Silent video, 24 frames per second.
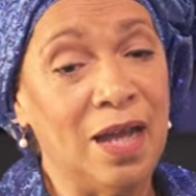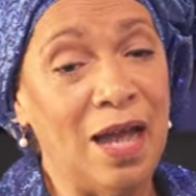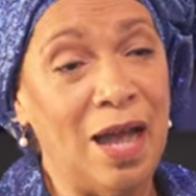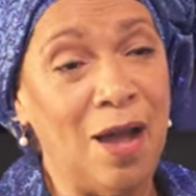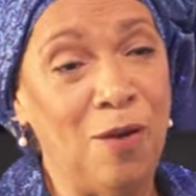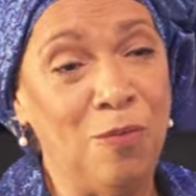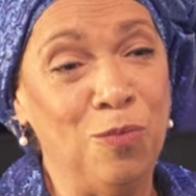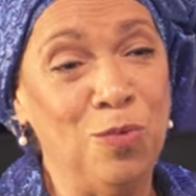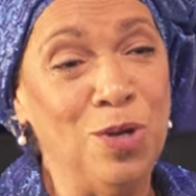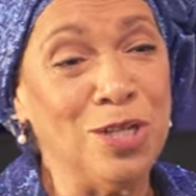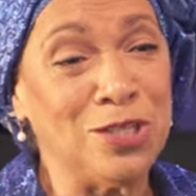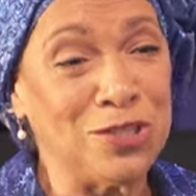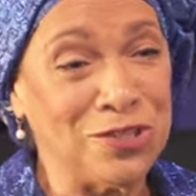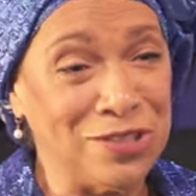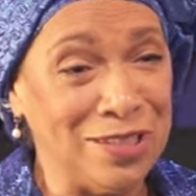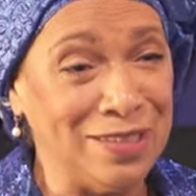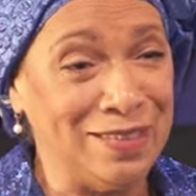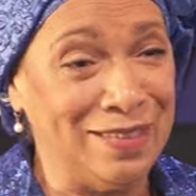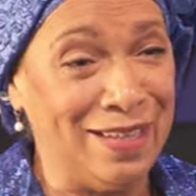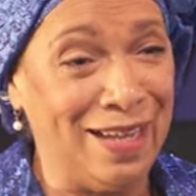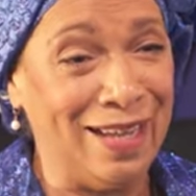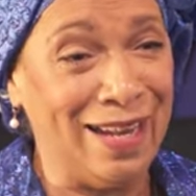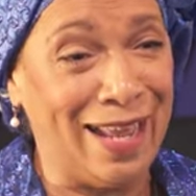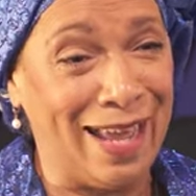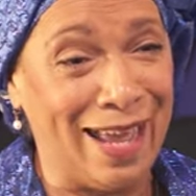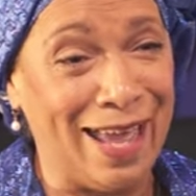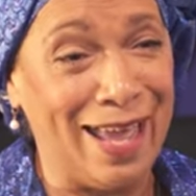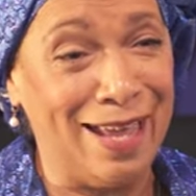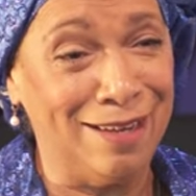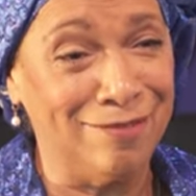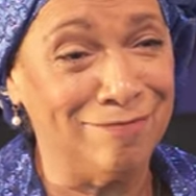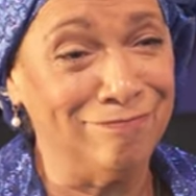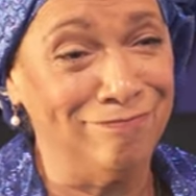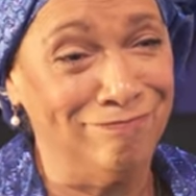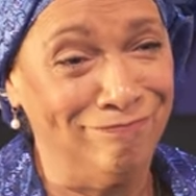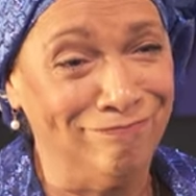I wish that they'd
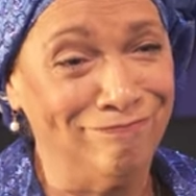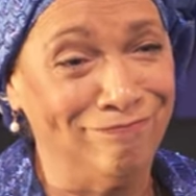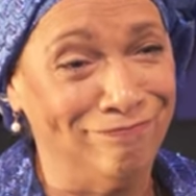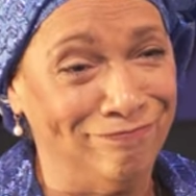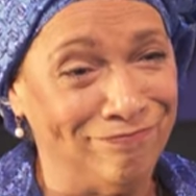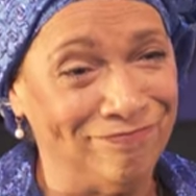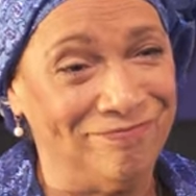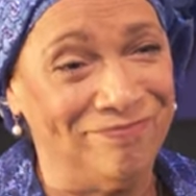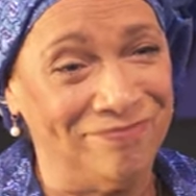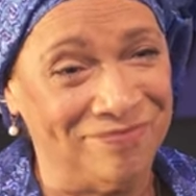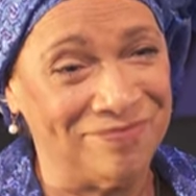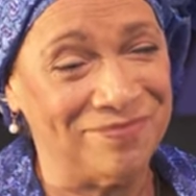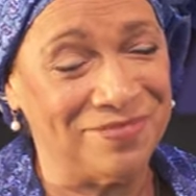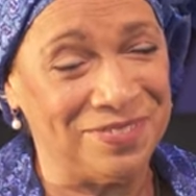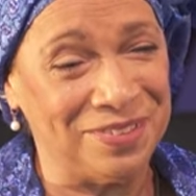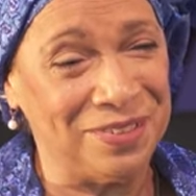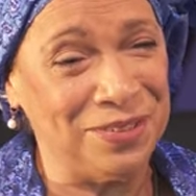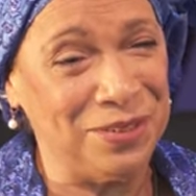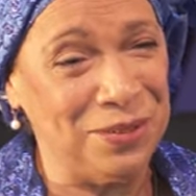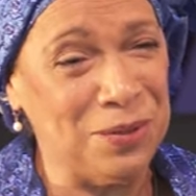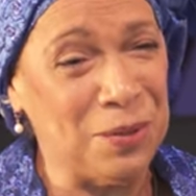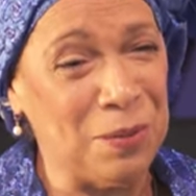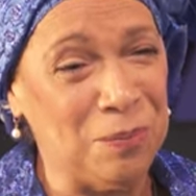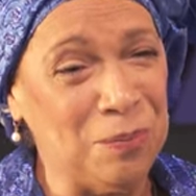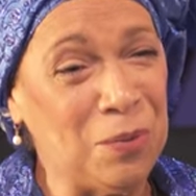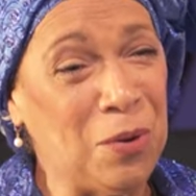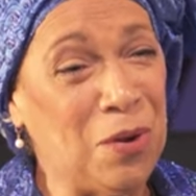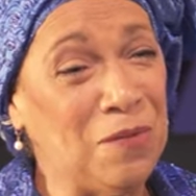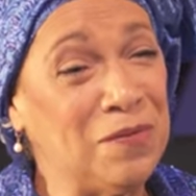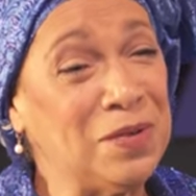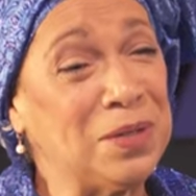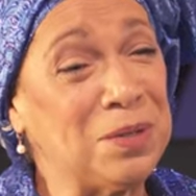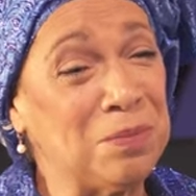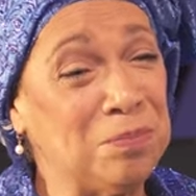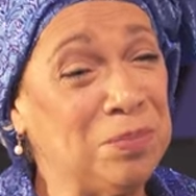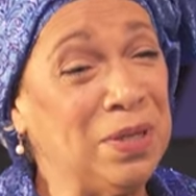had, you know, more
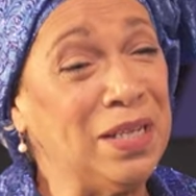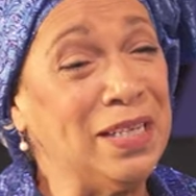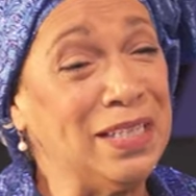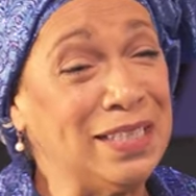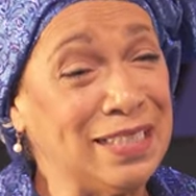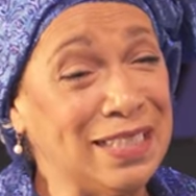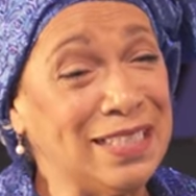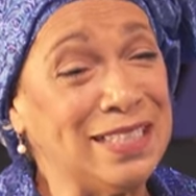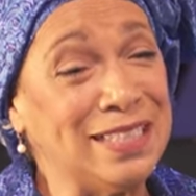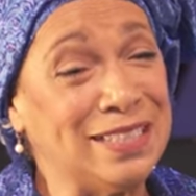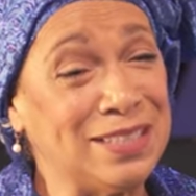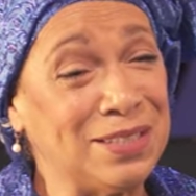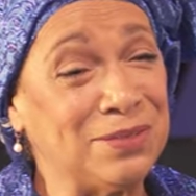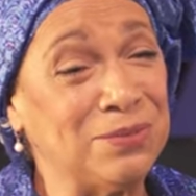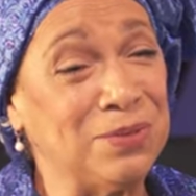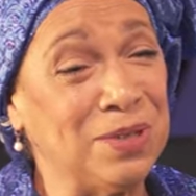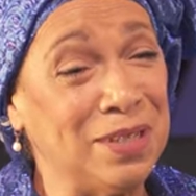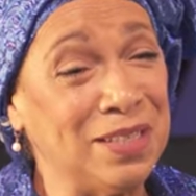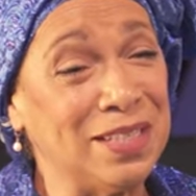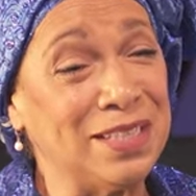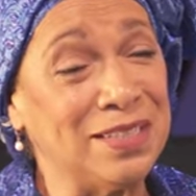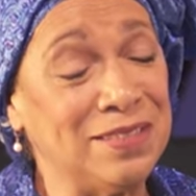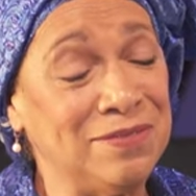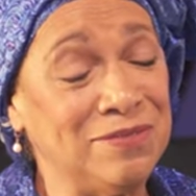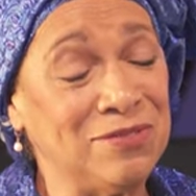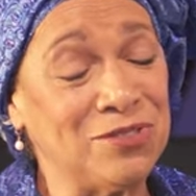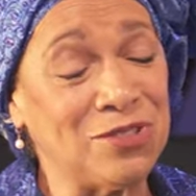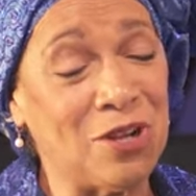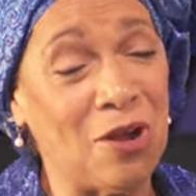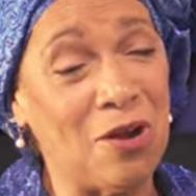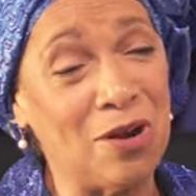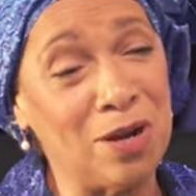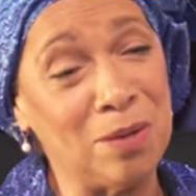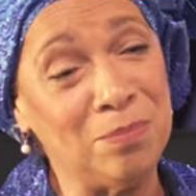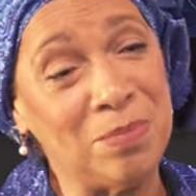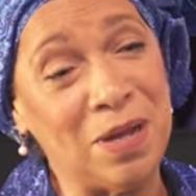of an ability to really
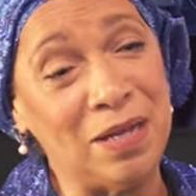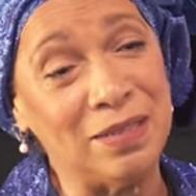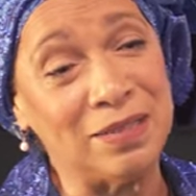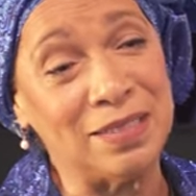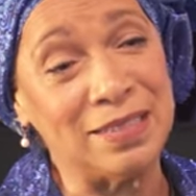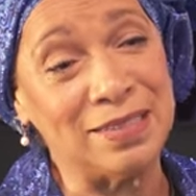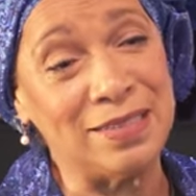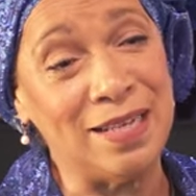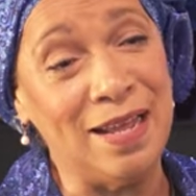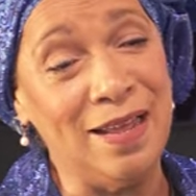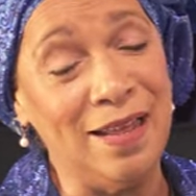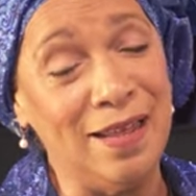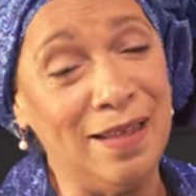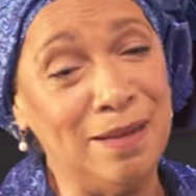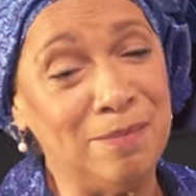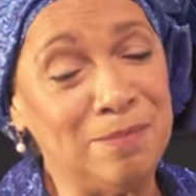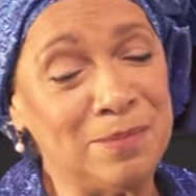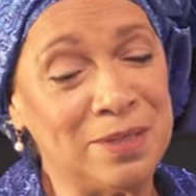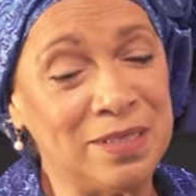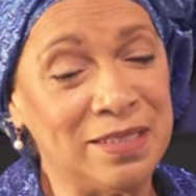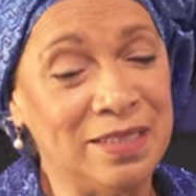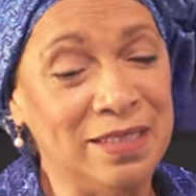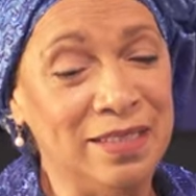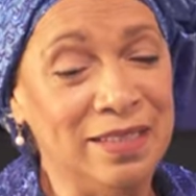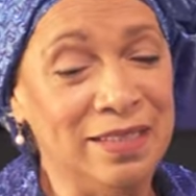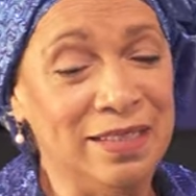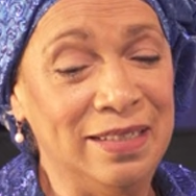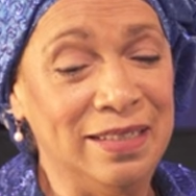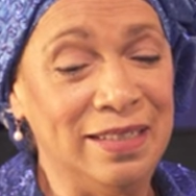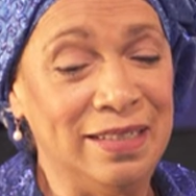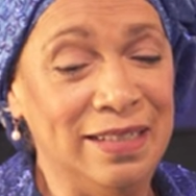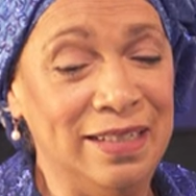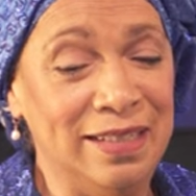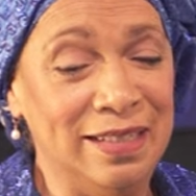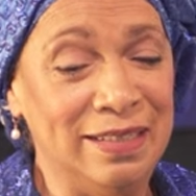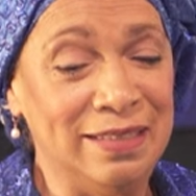talk about the times.
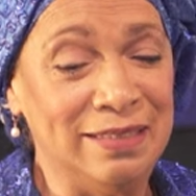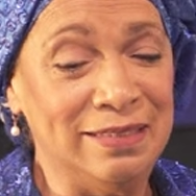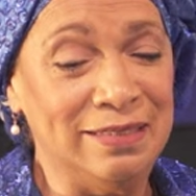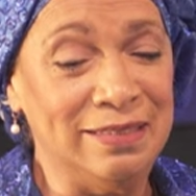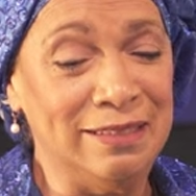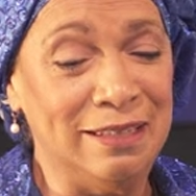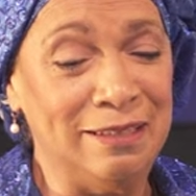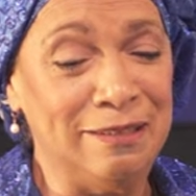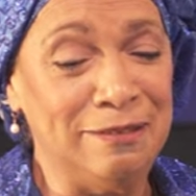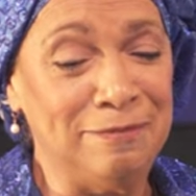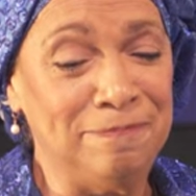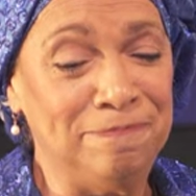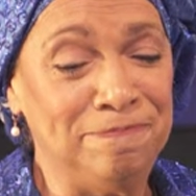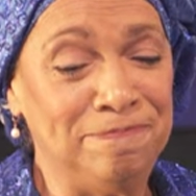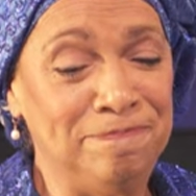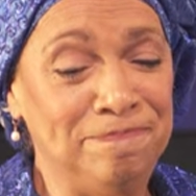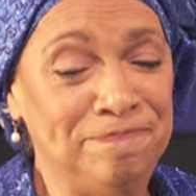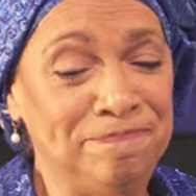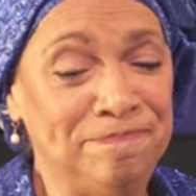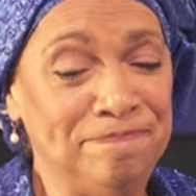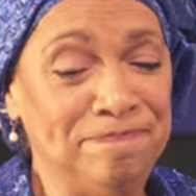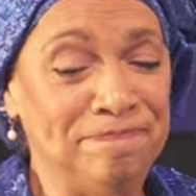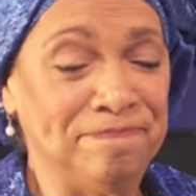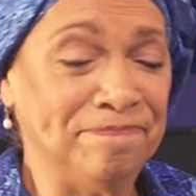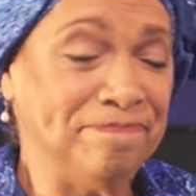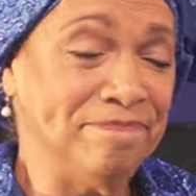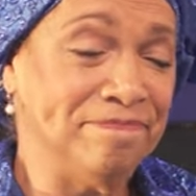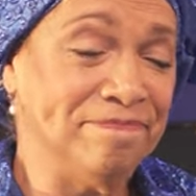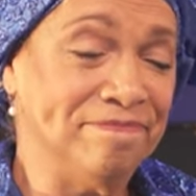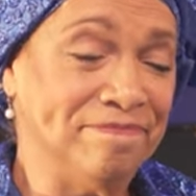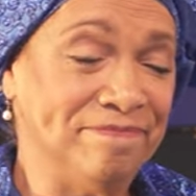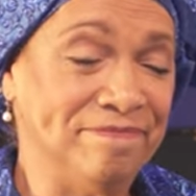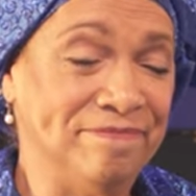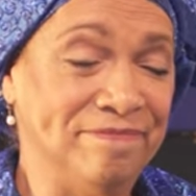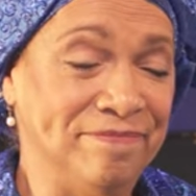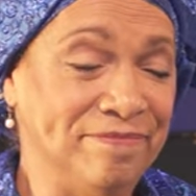And, um,
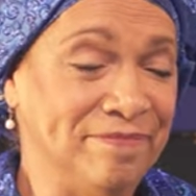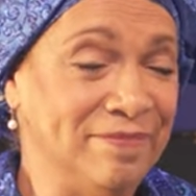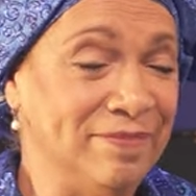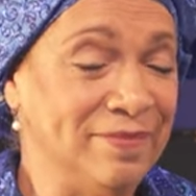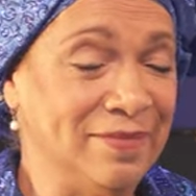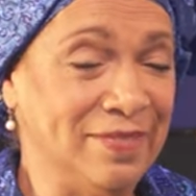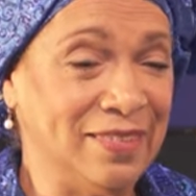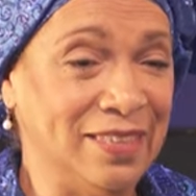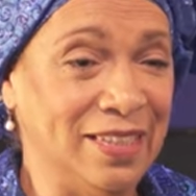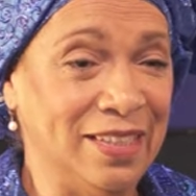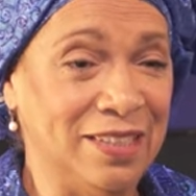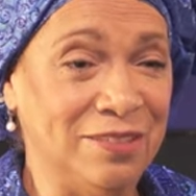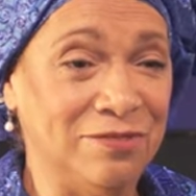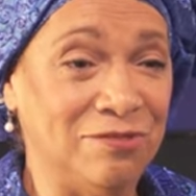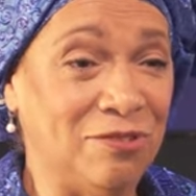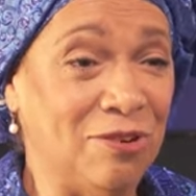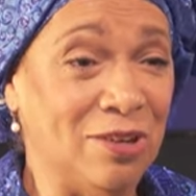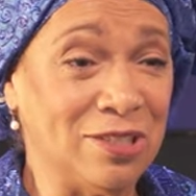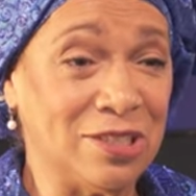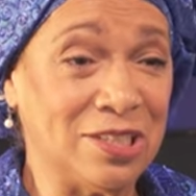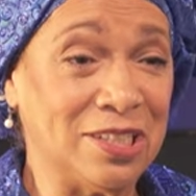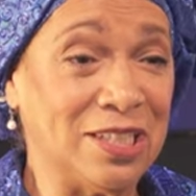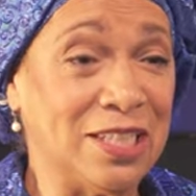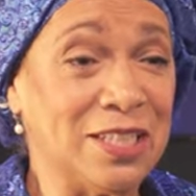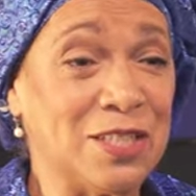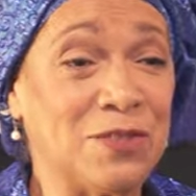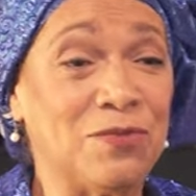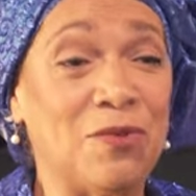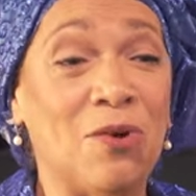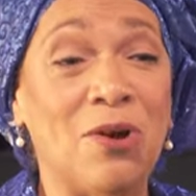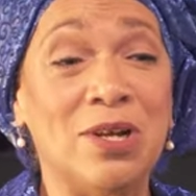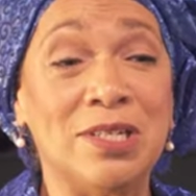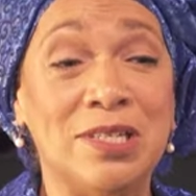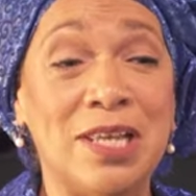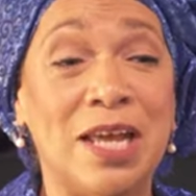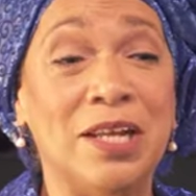and fortunate, as
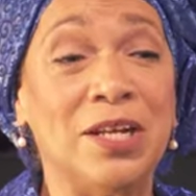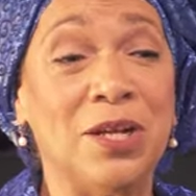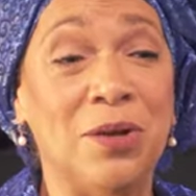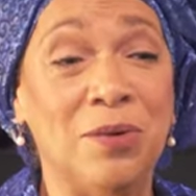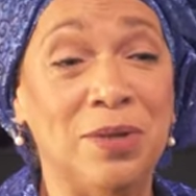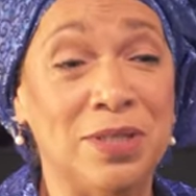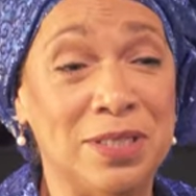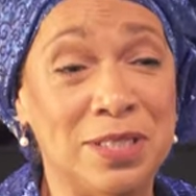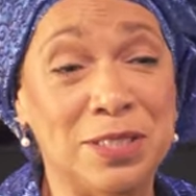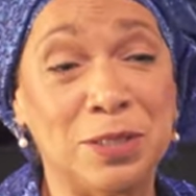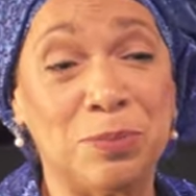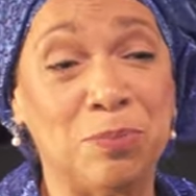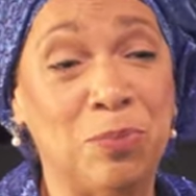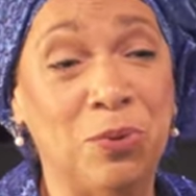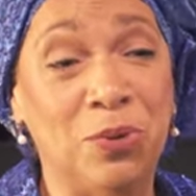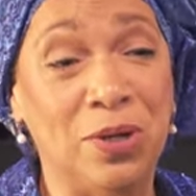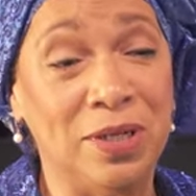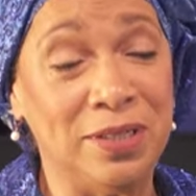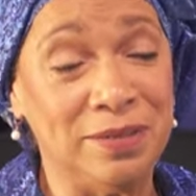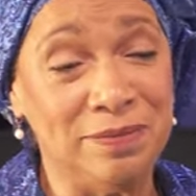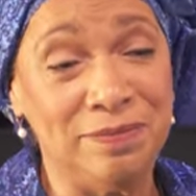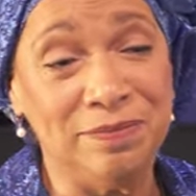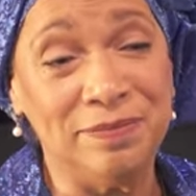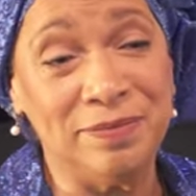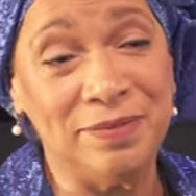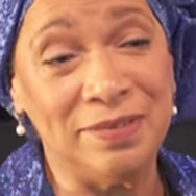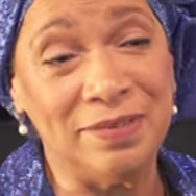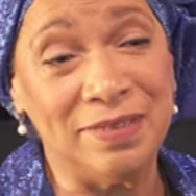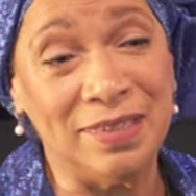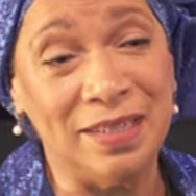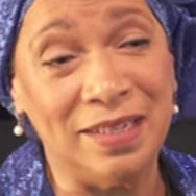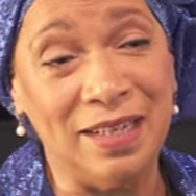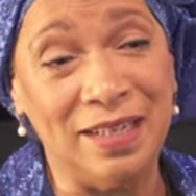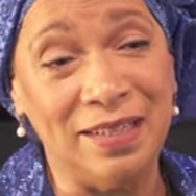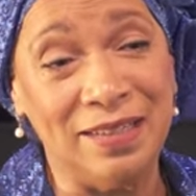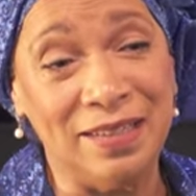far as I know at this point,
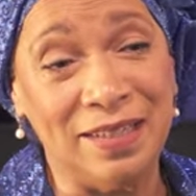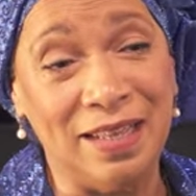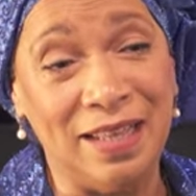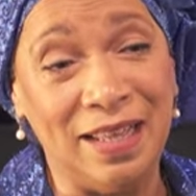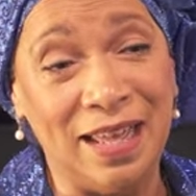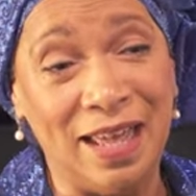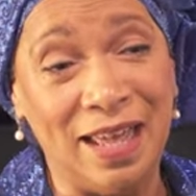they, they